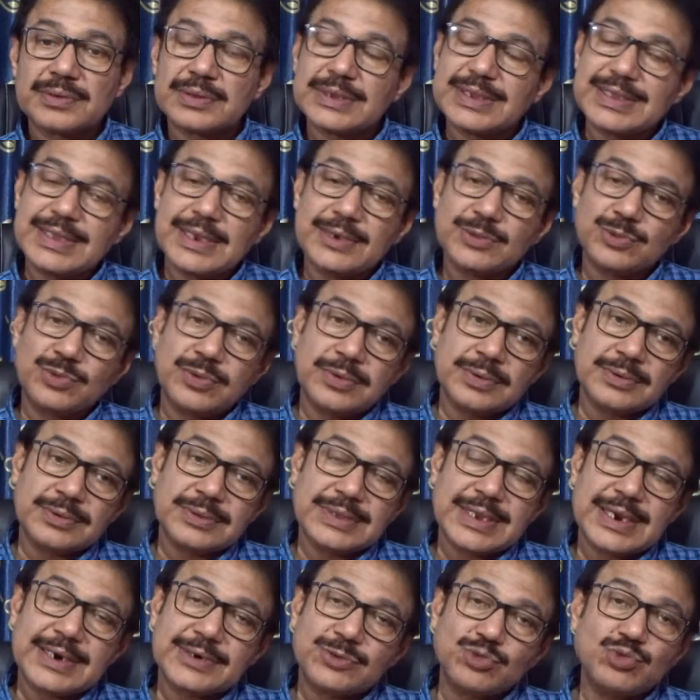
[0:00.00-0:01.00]
There
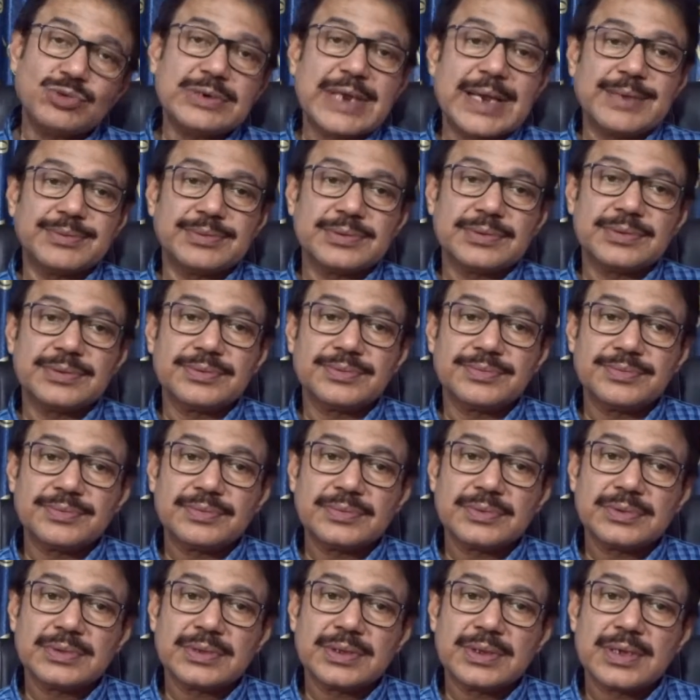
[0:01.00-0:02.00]
are two types:
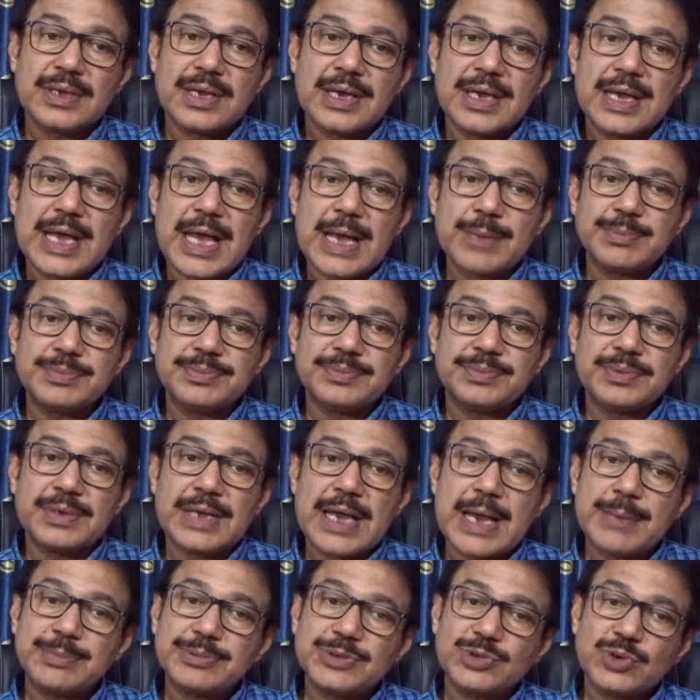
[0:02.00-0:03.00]

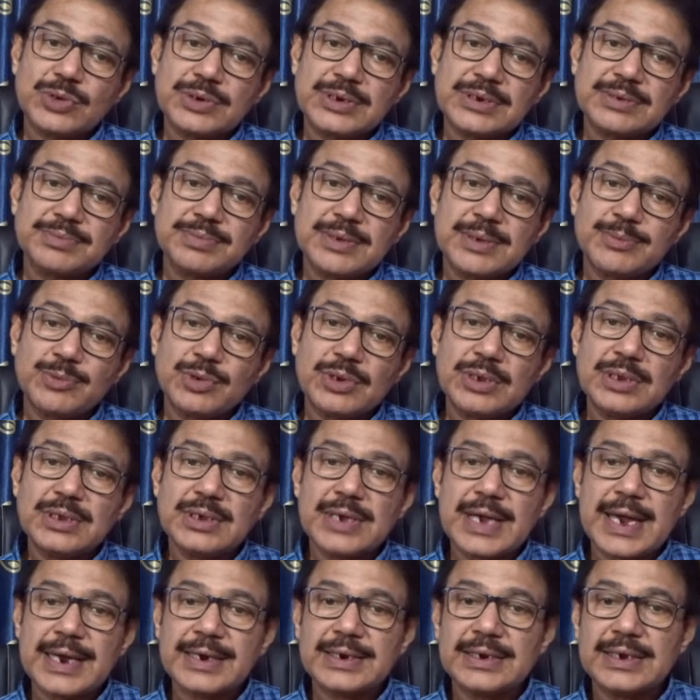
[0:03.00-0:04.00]
episodic memory
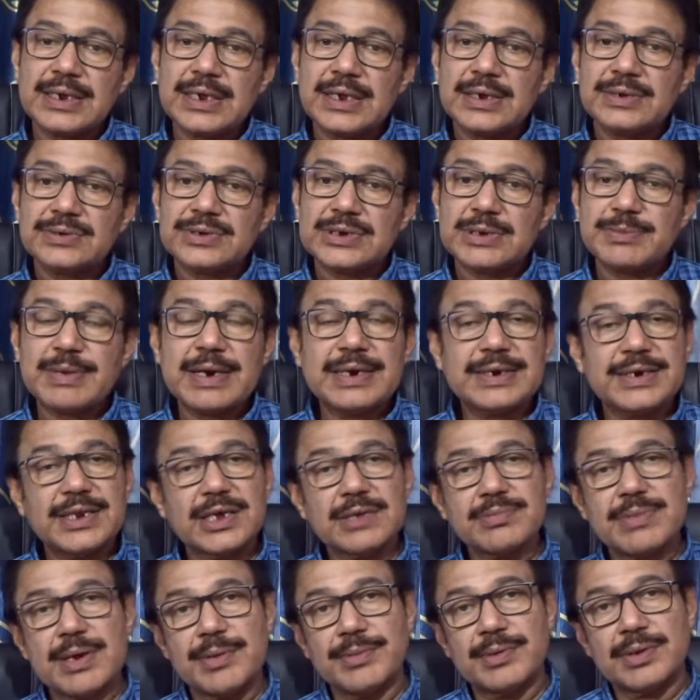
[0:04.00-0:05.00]
and semantic
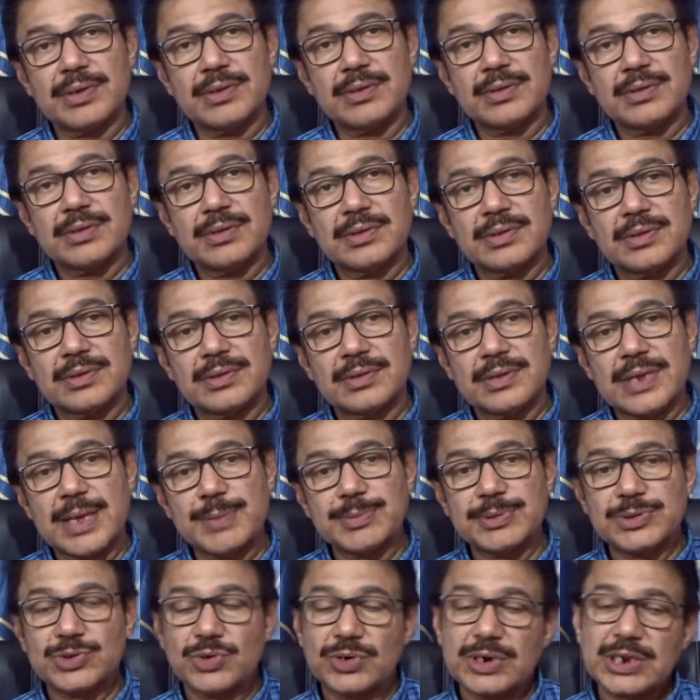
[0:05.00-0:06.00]
memory.
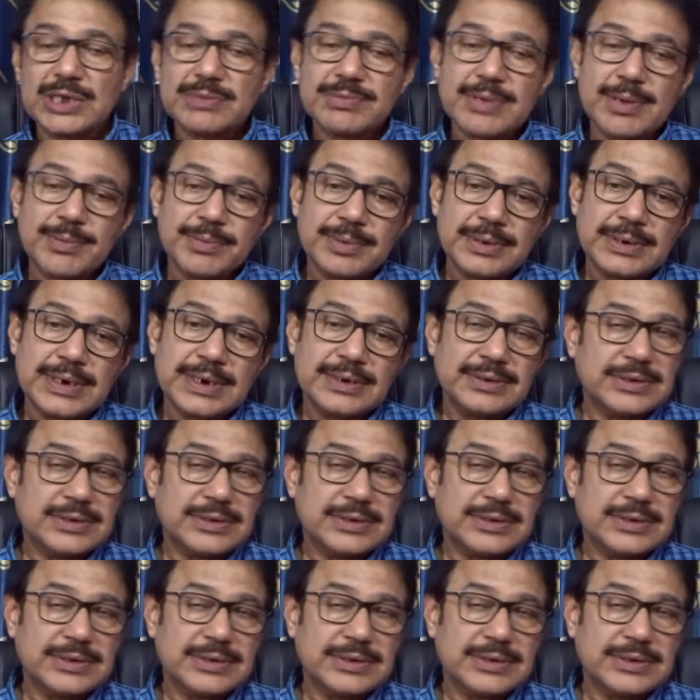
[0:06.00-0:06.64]
Episodic memory,